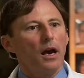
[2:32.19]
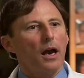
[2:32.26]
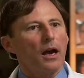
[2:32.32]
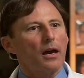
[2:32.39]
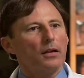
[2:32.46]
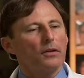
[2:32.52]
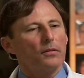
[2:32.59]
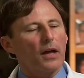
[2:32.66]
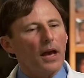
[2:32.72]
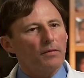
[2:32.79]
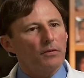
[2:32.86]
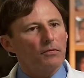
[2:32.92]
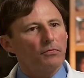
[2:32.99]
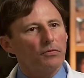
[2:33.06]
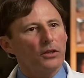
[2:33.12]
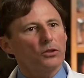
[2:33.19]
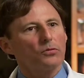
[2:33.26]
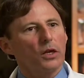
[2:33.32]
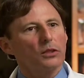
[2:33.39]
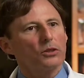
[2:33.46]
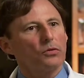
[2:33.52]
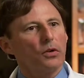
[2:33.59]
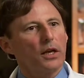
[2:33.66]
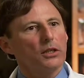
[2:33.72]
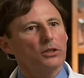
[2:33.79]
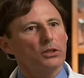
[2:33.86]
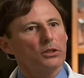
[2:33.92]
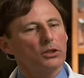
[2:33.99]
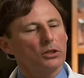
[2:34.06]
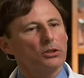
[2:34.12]
and they have a fixed
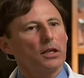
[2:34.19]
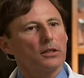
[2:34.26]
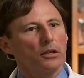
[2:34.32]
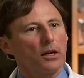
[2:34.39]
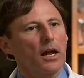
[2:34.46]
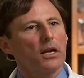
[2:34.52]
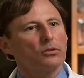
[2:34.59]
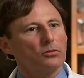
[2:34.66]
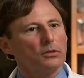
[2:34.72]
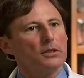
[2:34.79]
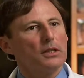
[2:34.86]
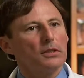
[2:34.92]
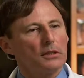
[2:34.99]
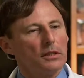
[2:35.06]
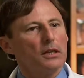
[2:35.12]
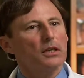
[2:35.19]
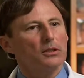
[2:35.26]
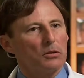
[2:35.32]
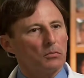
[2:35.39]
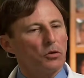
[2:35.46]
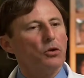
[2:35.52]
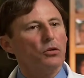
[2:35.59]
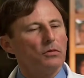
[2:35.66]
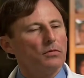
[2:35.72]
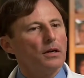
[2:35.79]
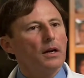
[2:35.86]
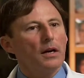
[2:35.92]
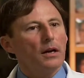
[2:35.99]
restoration just like their natural teeth that doesn't move.